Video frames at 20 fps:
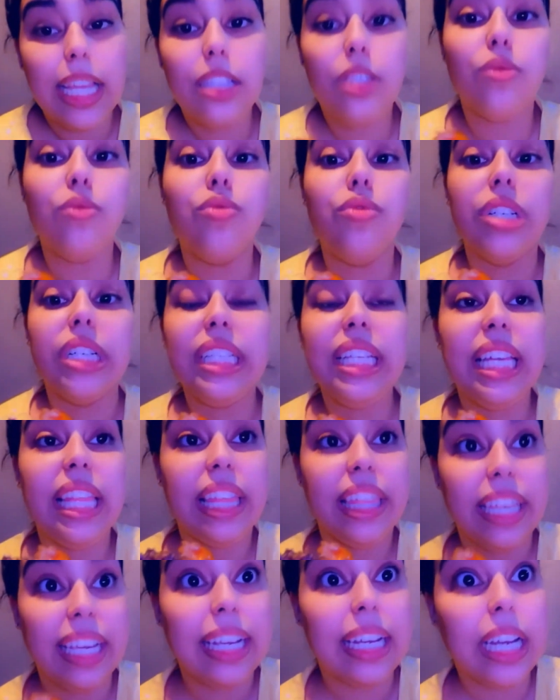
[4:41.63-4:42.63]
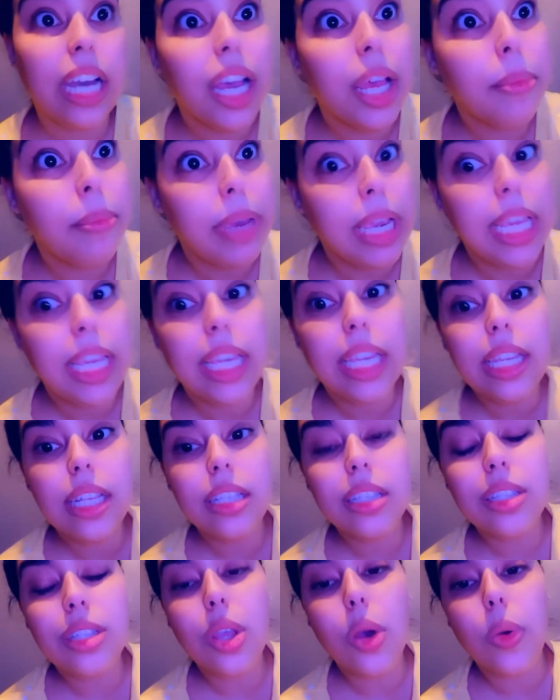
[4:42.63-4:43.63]
It's really thick cut
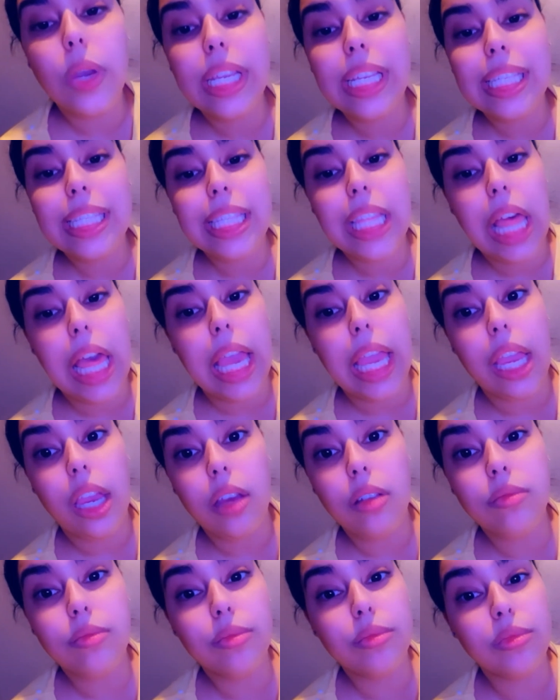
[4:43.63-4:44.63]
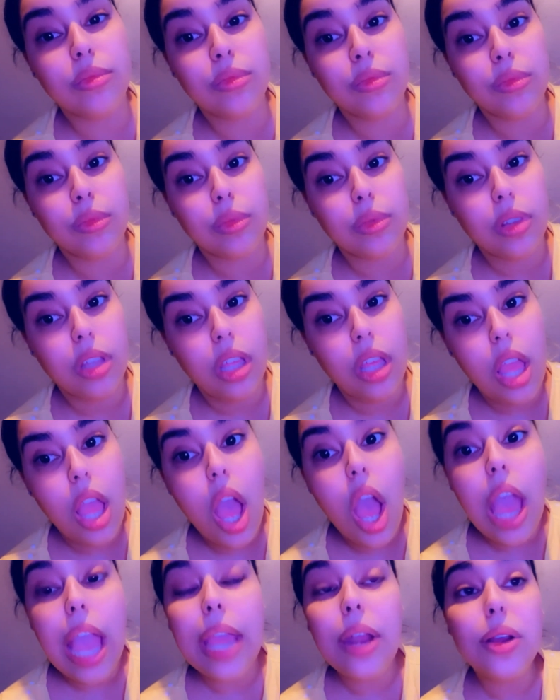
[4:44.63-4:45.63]
bacon, so it's like,
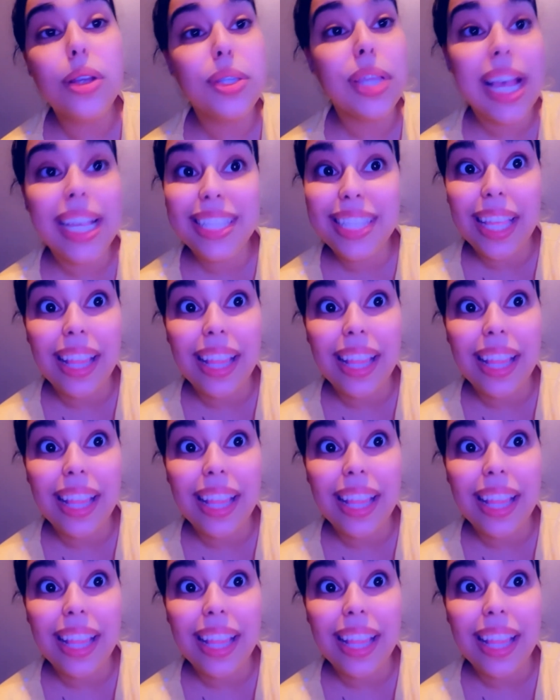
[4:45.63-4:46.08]
it also has